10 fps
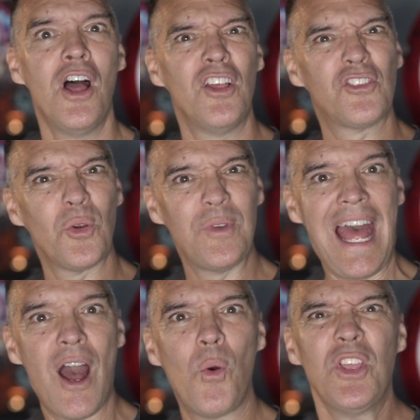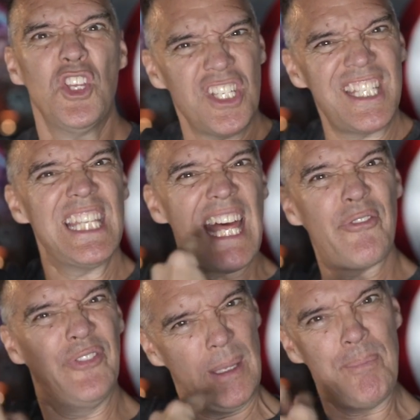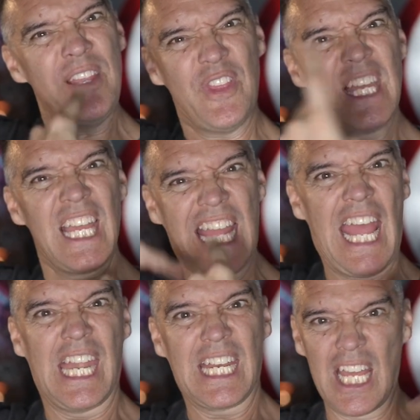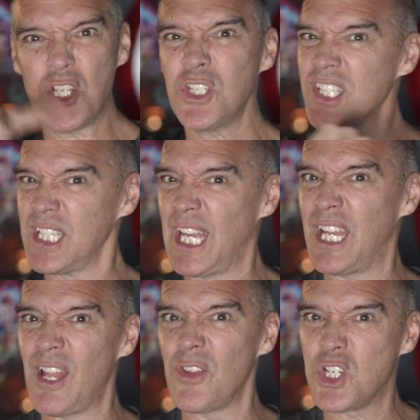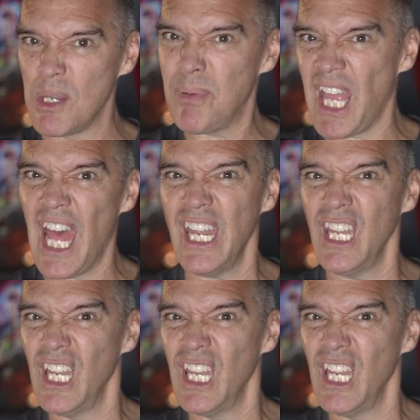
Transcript: So now you just did that flippy thing again. Can't you just land on the ship again?